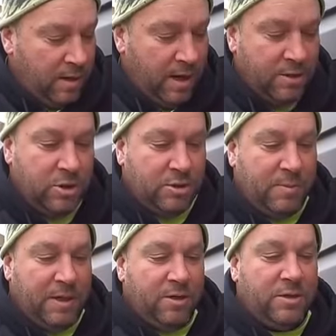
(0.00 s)
And just
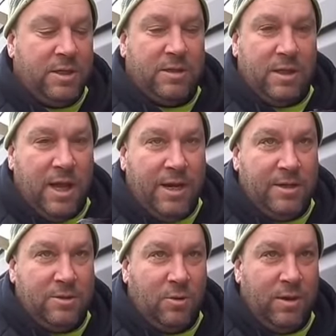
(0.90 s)
because this light
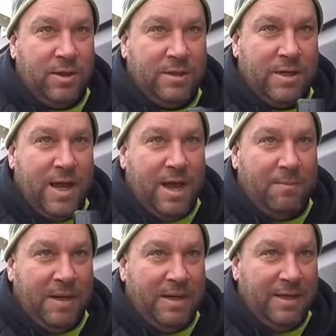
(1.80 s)
is on does not
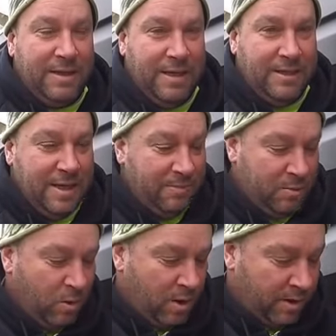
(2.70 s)
mean that the heat tape's
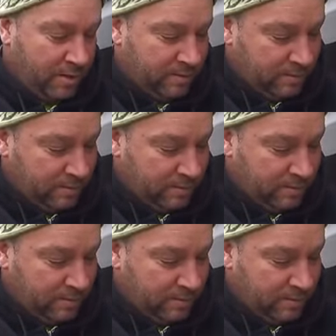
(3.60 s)
working.